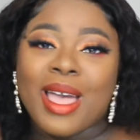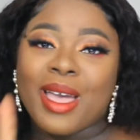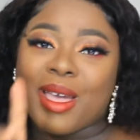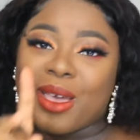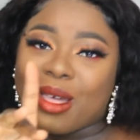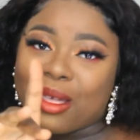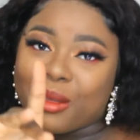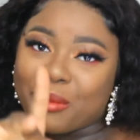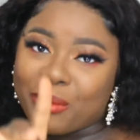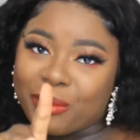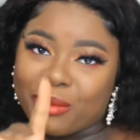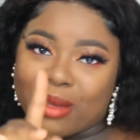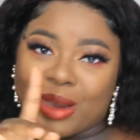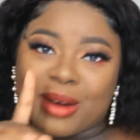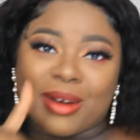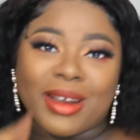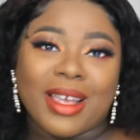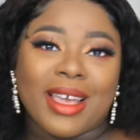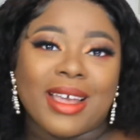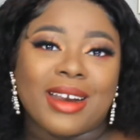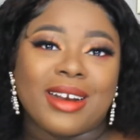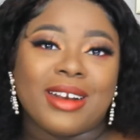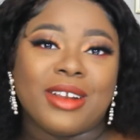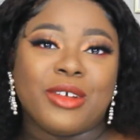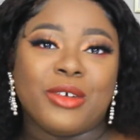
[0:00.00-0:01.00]
And Mary
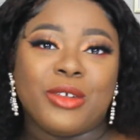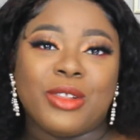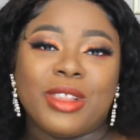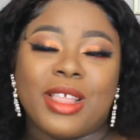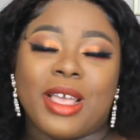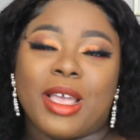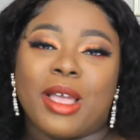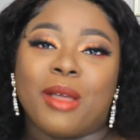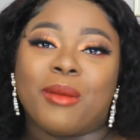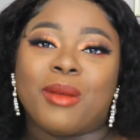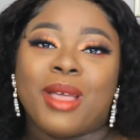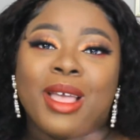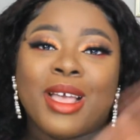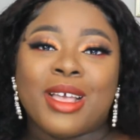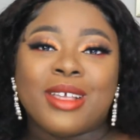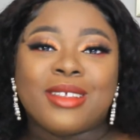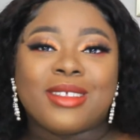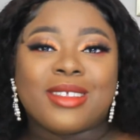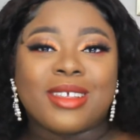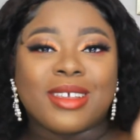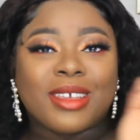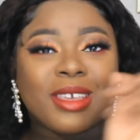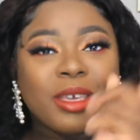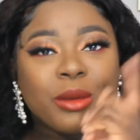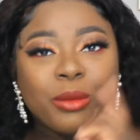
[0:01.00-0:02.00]
Had a Little Lamb. So
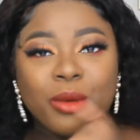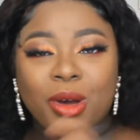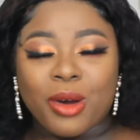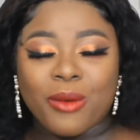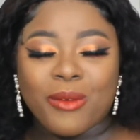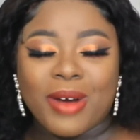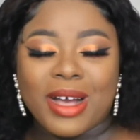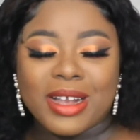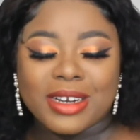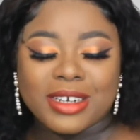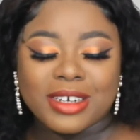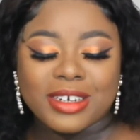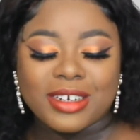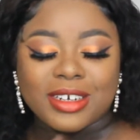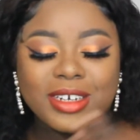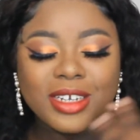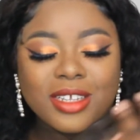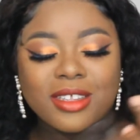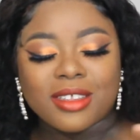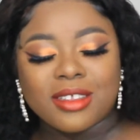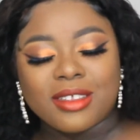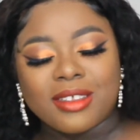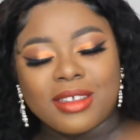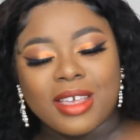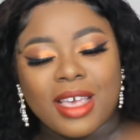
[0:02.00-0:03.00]
keep on watching just
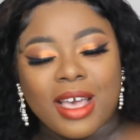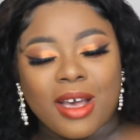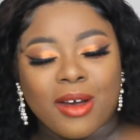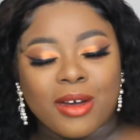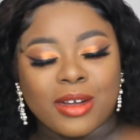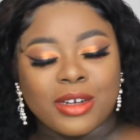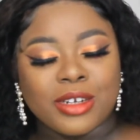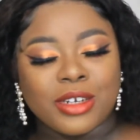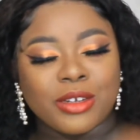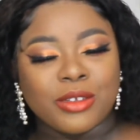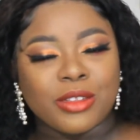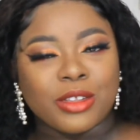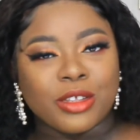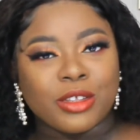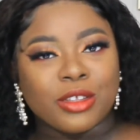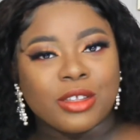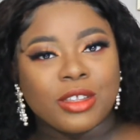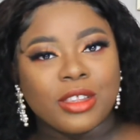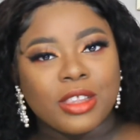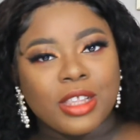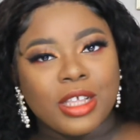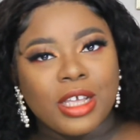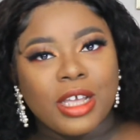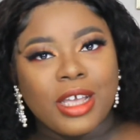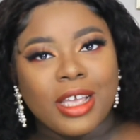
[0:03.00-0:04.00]
to see how I achieve this
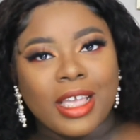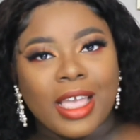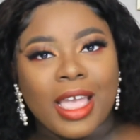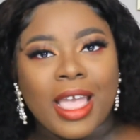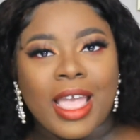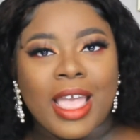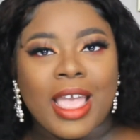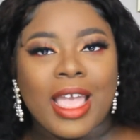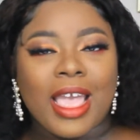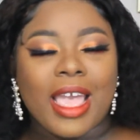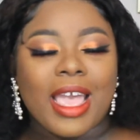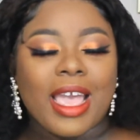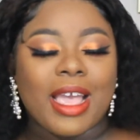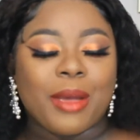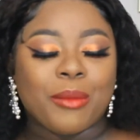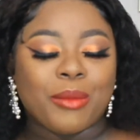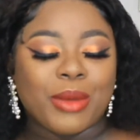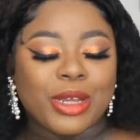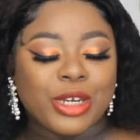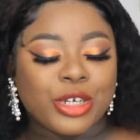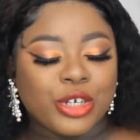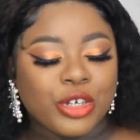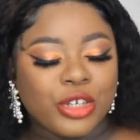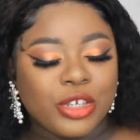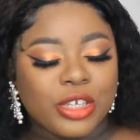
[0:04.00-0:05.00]
look. And make
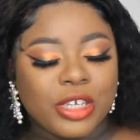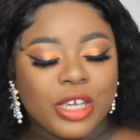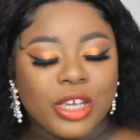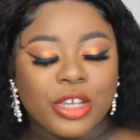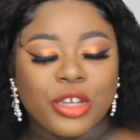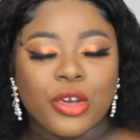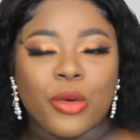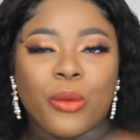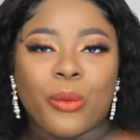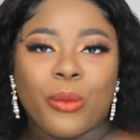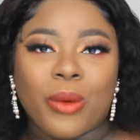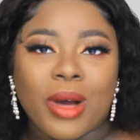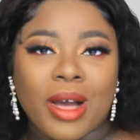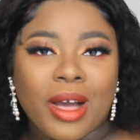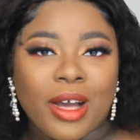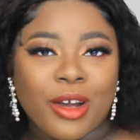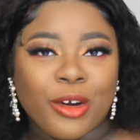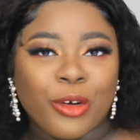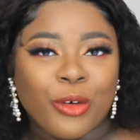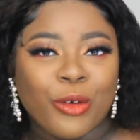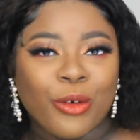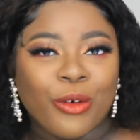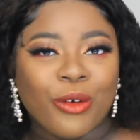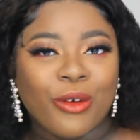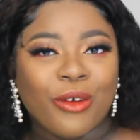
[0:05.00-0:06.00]
sure you get your wine,
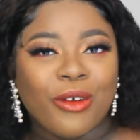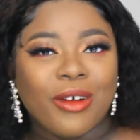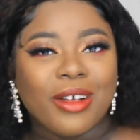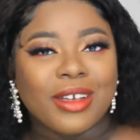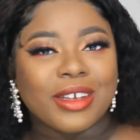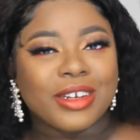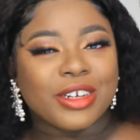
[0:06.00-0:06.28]
girl, and